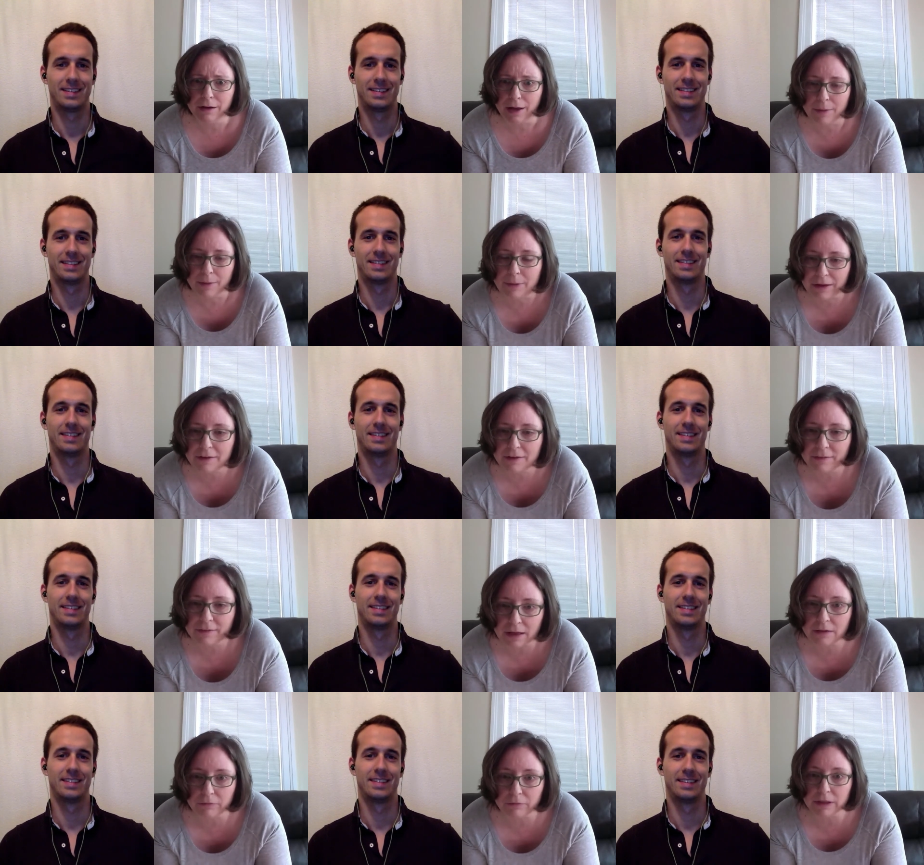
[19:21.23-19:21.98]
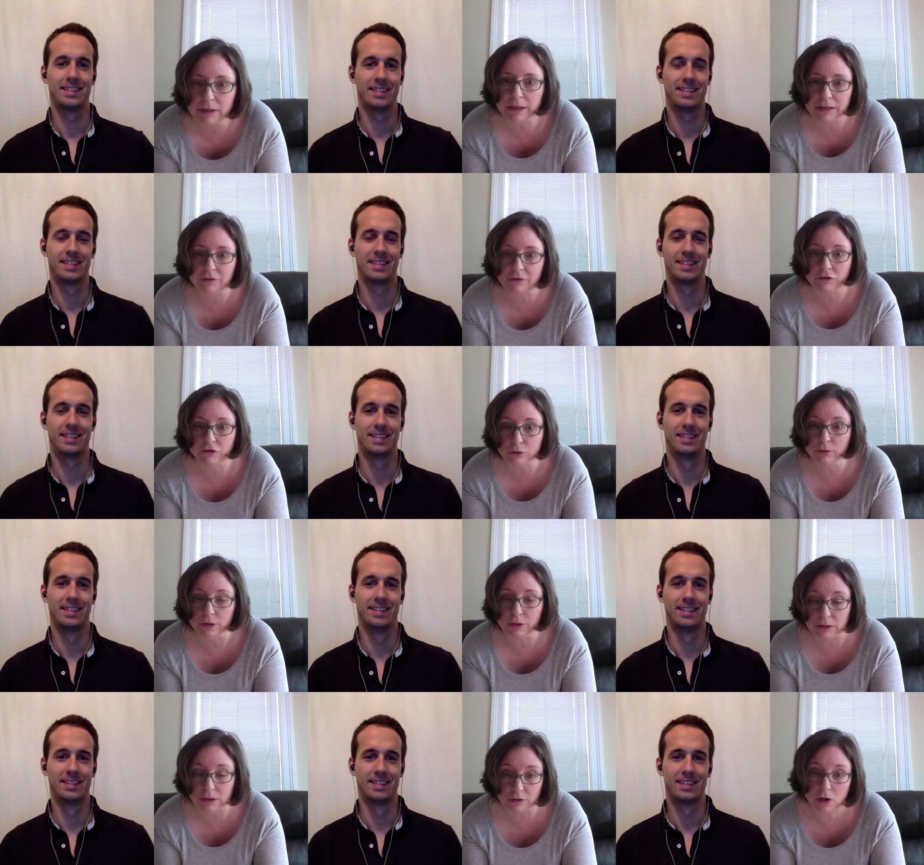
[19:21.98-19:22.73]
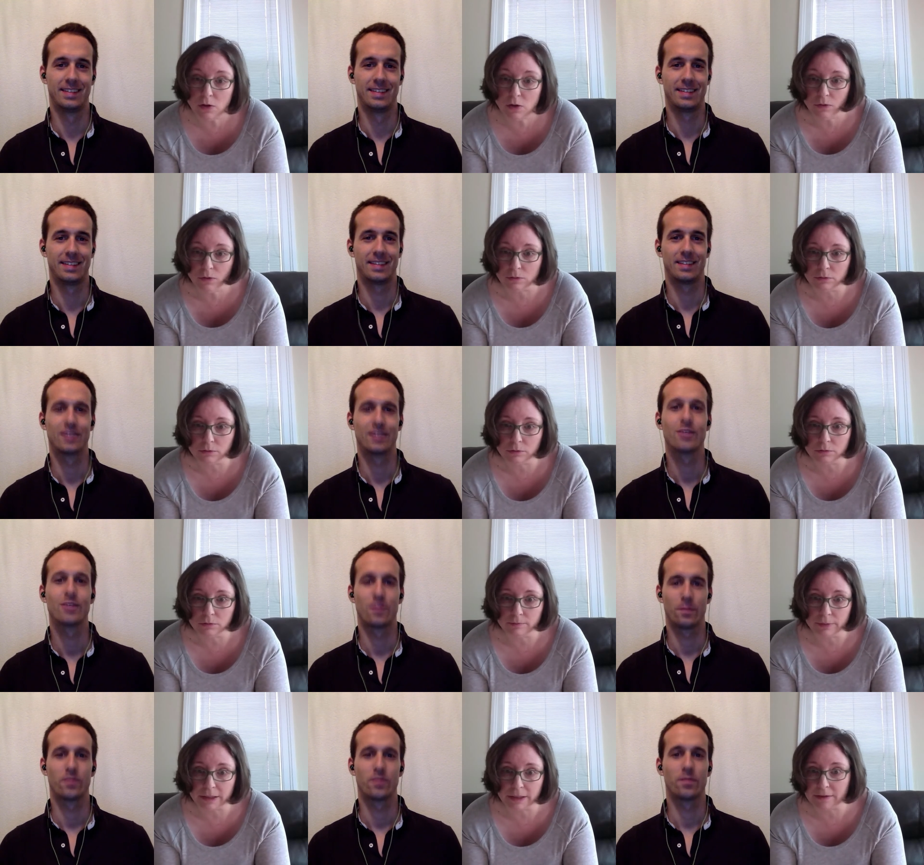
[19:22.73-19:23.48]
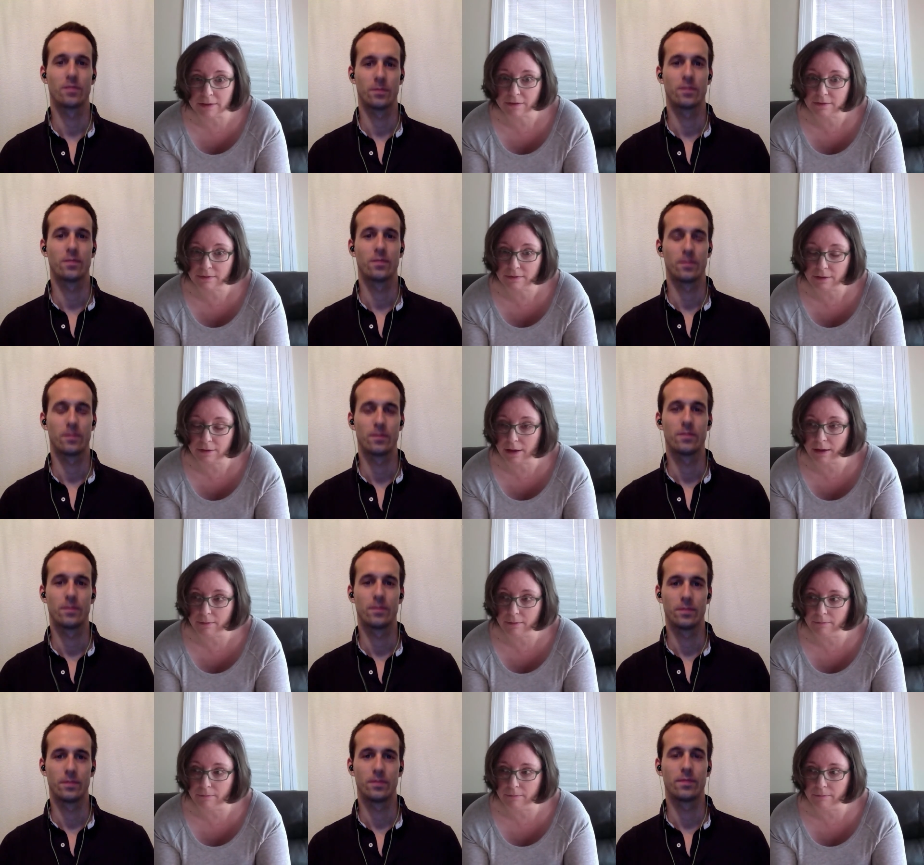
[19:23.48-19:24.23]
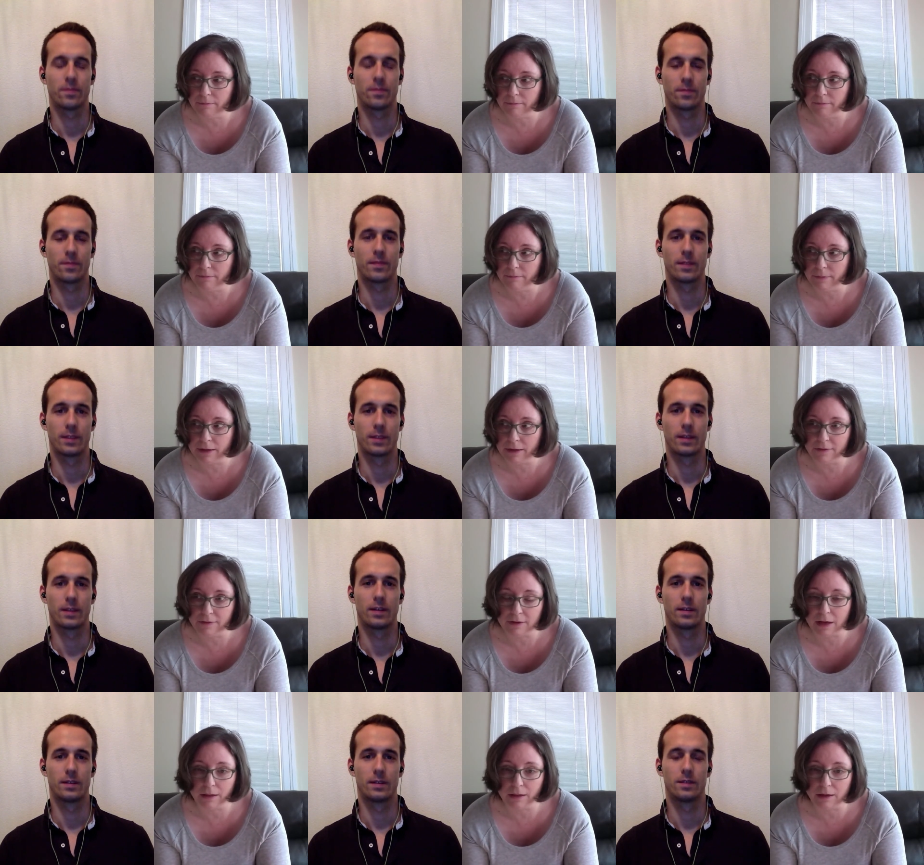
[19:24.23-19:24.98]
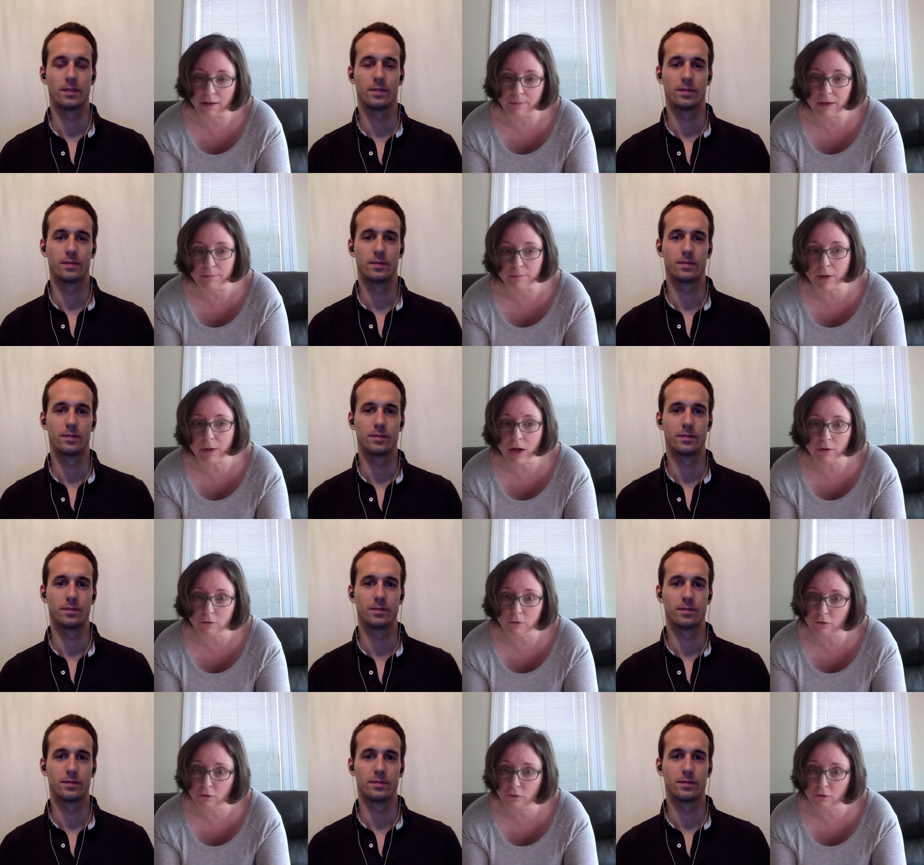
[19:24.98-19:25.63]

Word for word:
Speaker 1: I mean, because I really, truly don't, because um, it's an unlimited model.